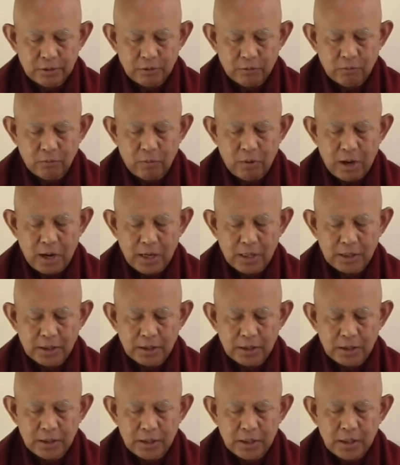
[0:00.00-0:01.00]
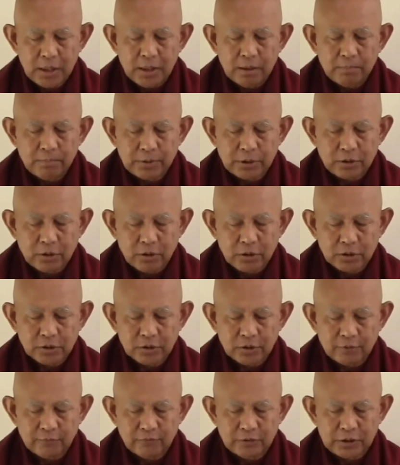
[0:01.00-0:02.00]
Why? Because
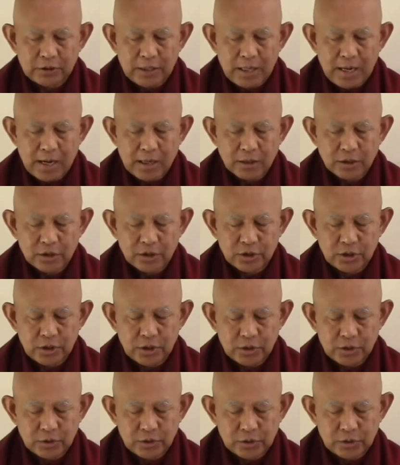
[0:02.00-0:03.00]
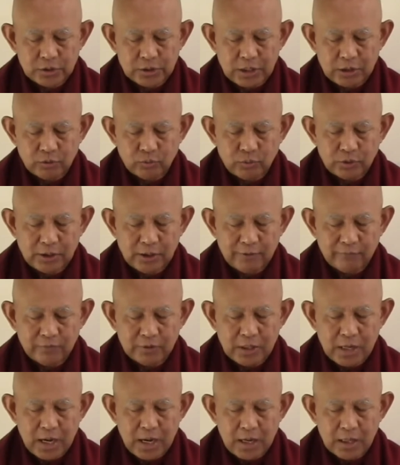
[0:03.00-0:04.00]
of the actions that we have
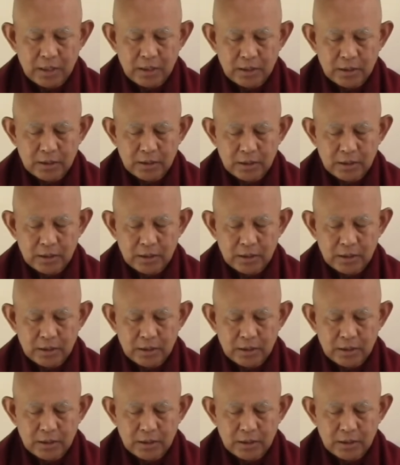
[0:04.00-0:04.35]
done